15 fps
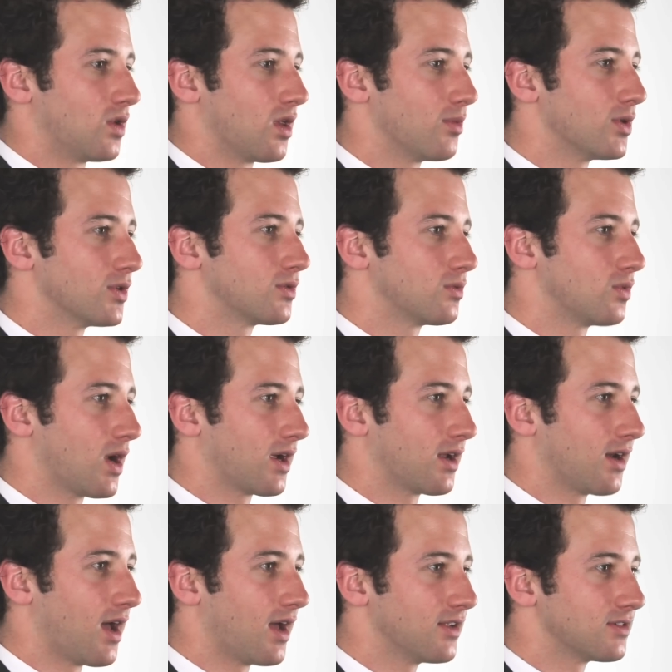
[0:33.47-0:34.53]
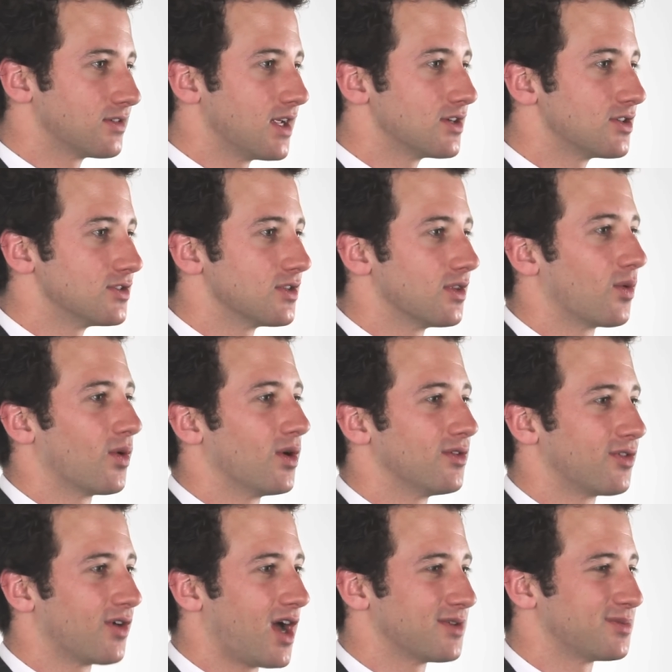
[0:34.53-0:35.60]
of the most recognized nations in the world
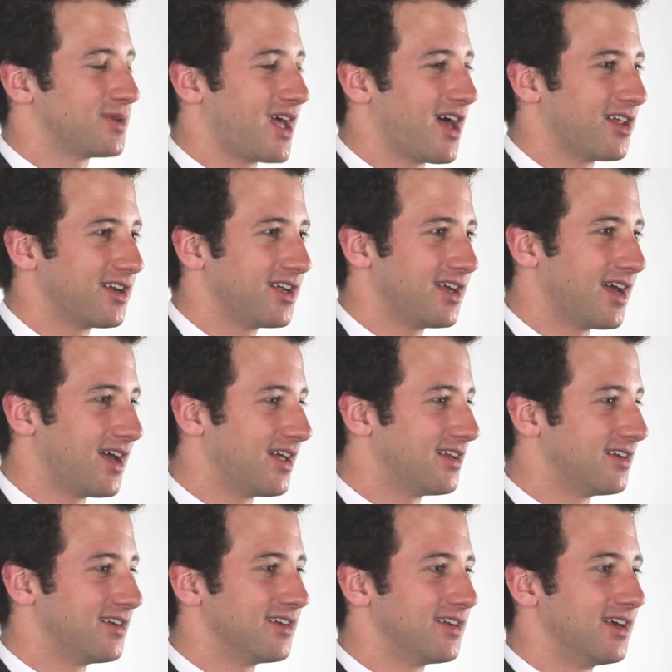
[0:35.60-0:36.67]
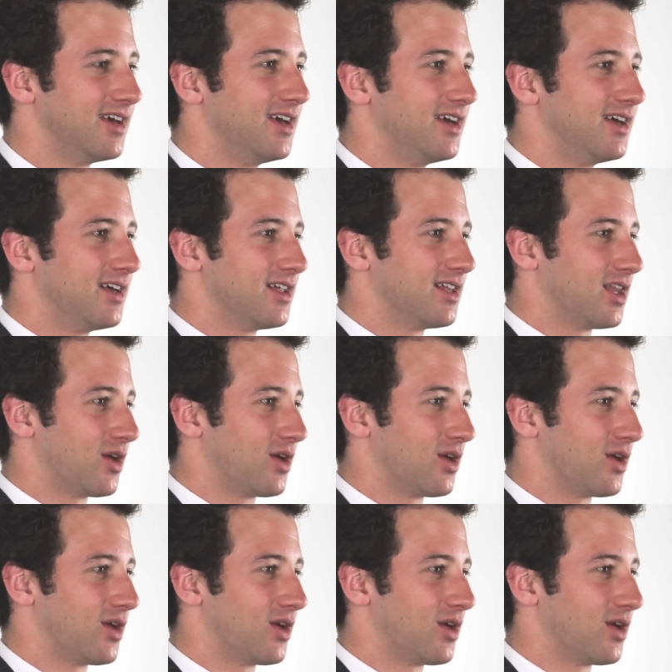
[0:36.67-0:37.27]
for hospitality, and Le